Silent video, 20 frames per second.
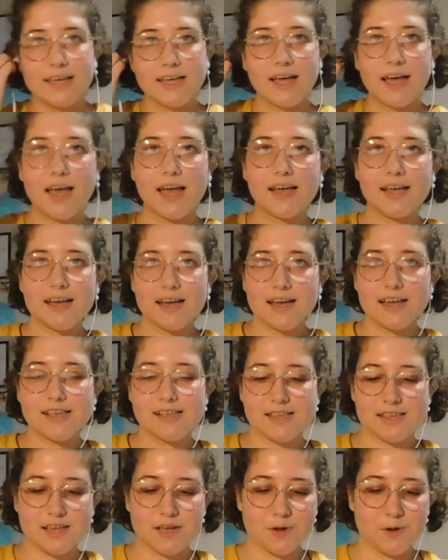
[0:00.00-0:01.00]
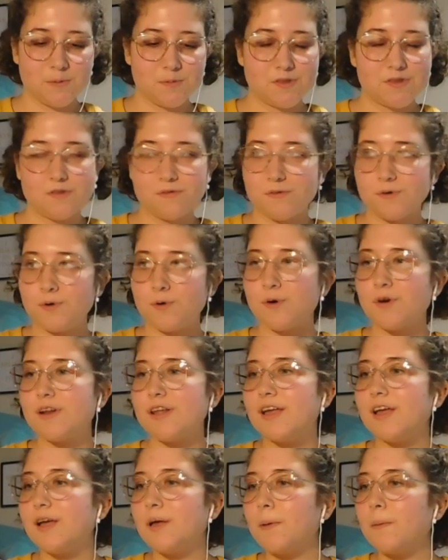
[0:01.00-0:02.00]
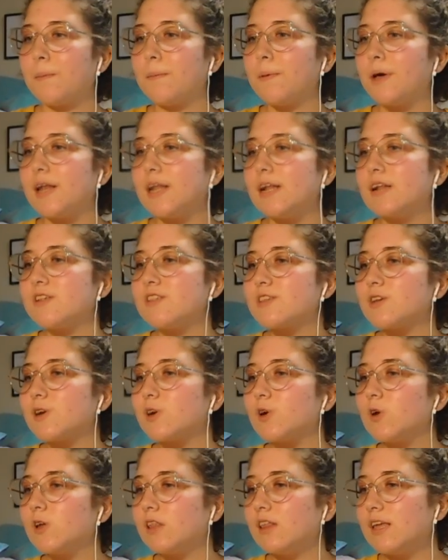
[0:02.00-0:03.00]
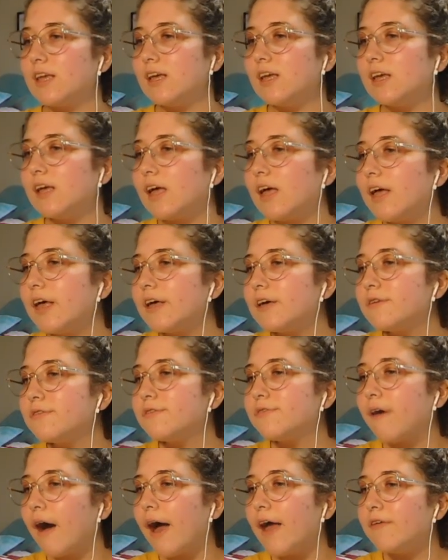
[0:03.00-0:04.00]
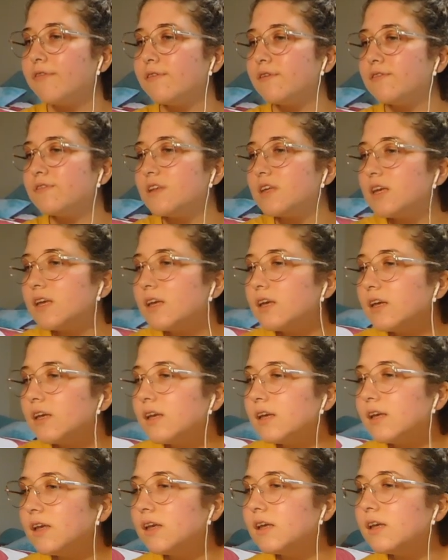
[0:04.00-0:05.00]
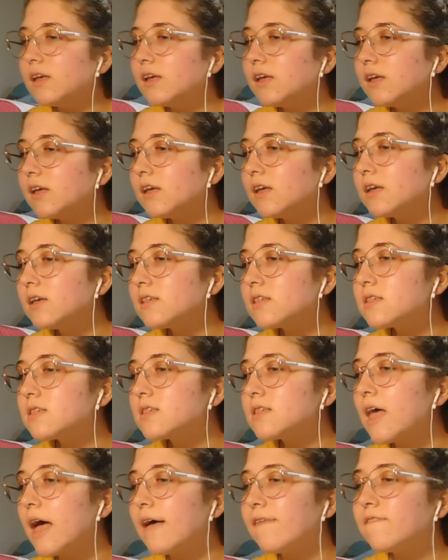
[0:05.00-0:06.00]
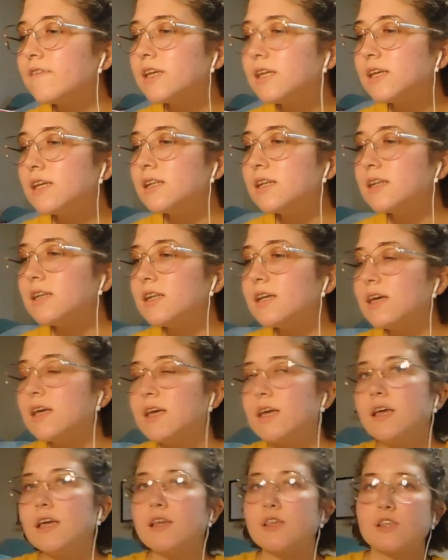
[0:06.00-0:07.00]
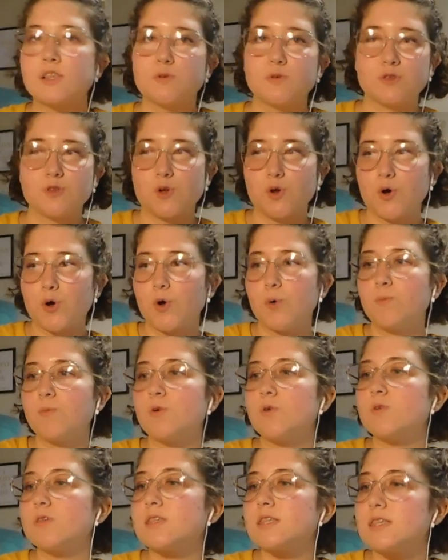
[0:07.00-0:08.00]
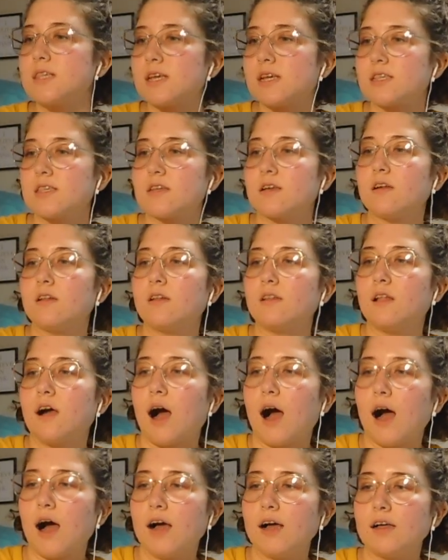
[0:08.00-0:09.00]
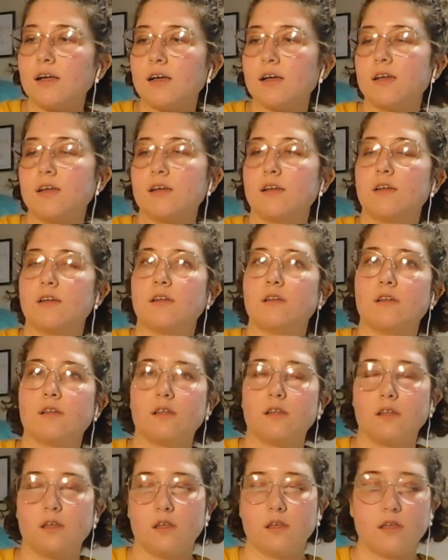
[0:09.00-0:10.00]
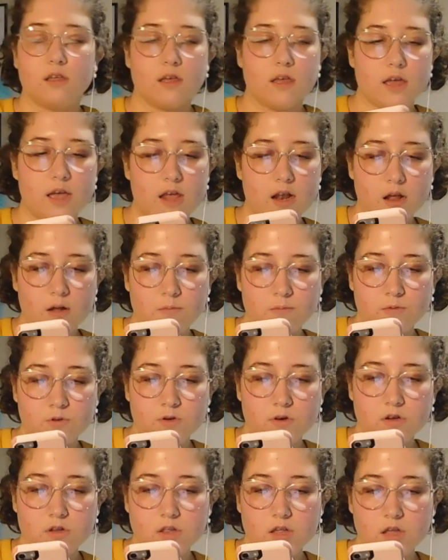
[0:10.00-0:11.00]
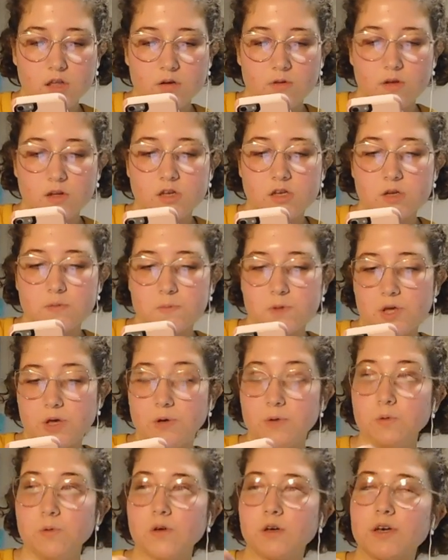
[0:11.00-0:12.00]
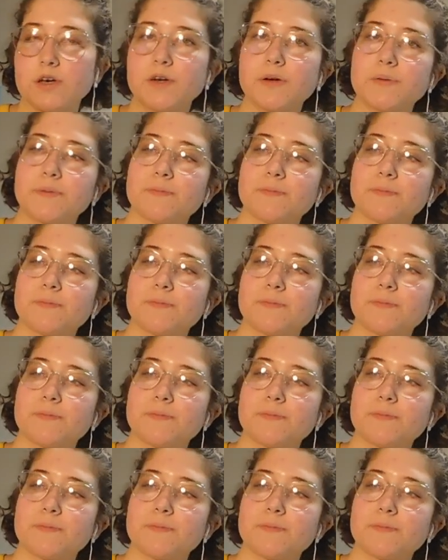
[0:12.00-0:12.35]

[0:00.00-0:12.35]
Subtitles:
Hi guys, I hope this is recording, but it is currently 5:57, so it's almost 6 o'clock, and I'm literally going to puke,